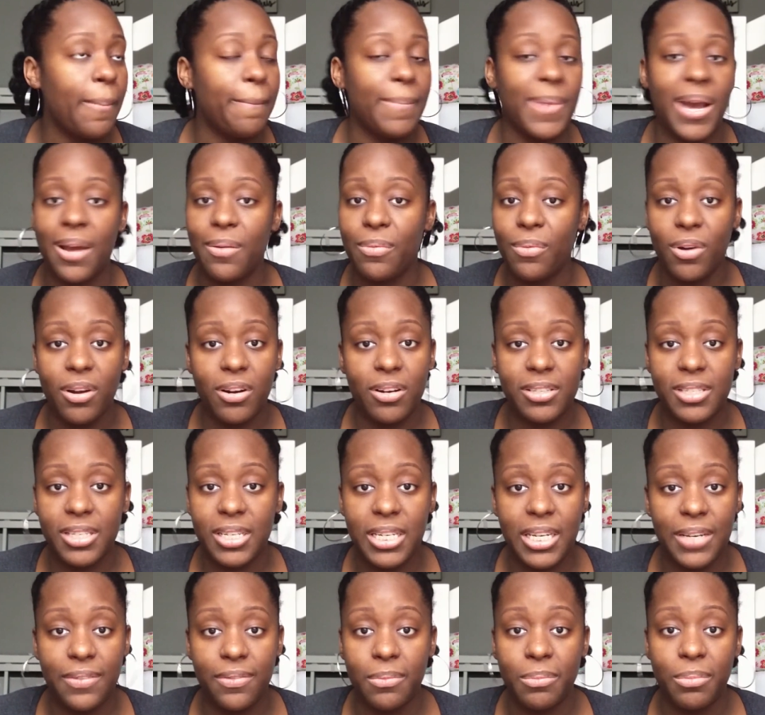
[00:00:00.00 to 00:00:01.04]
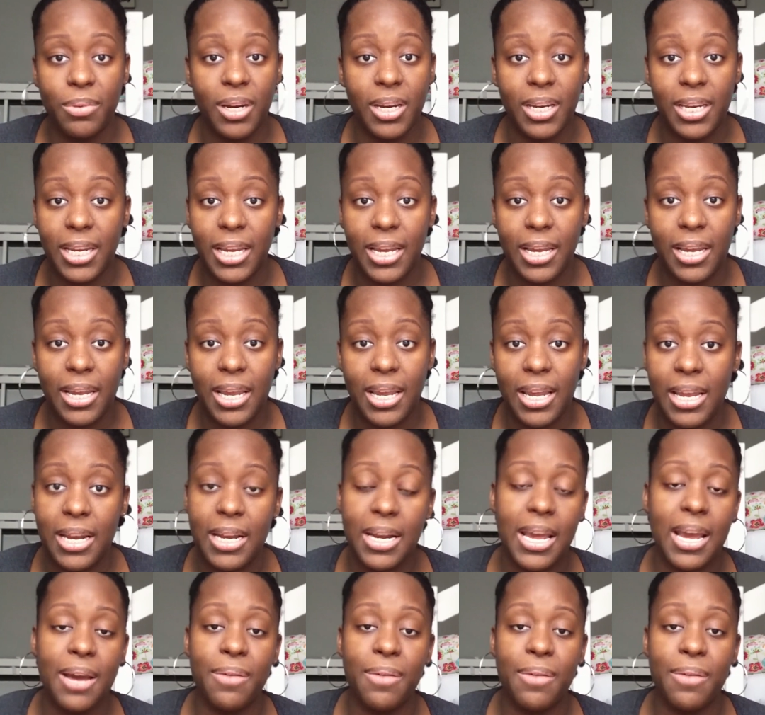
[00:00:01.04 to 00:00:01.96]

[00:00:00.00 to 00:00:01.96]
My water didn't even break yet, and